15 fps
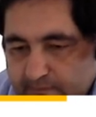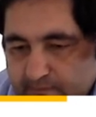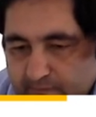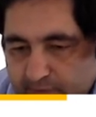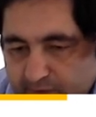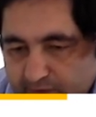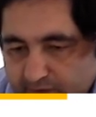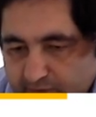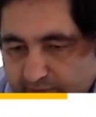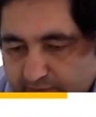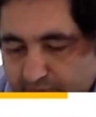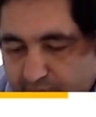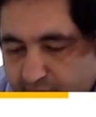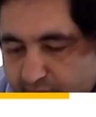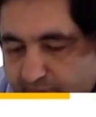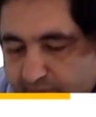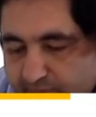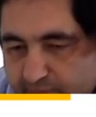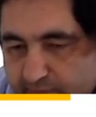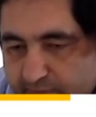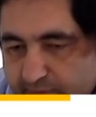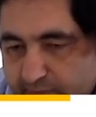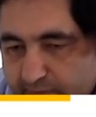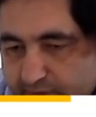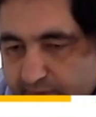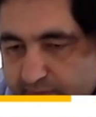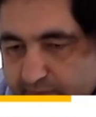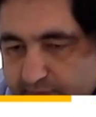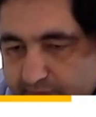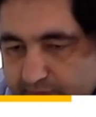I go for, well,
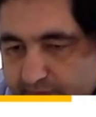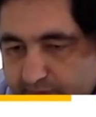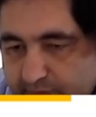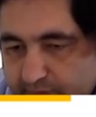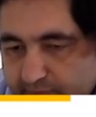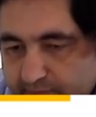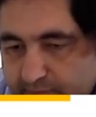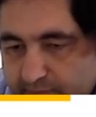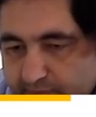in